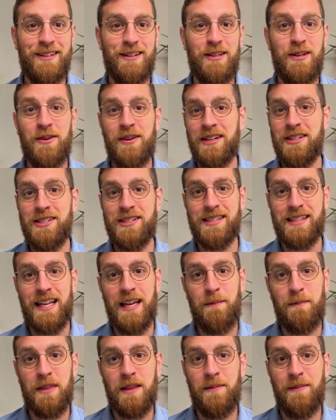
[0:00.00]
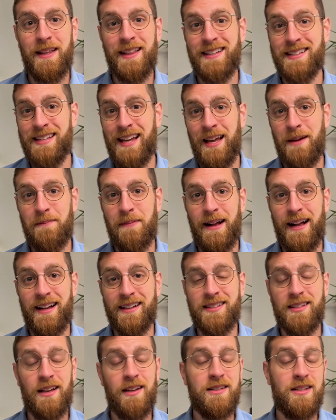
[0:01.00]
you can just keep them in the
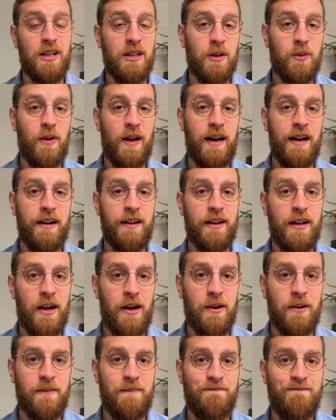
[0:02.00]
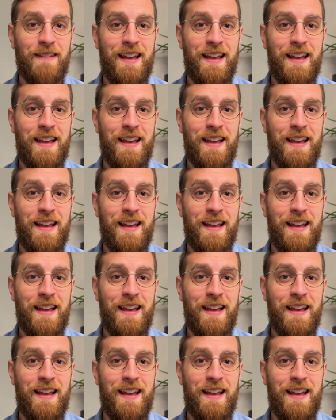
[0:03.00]
sandbox until they're ready to go.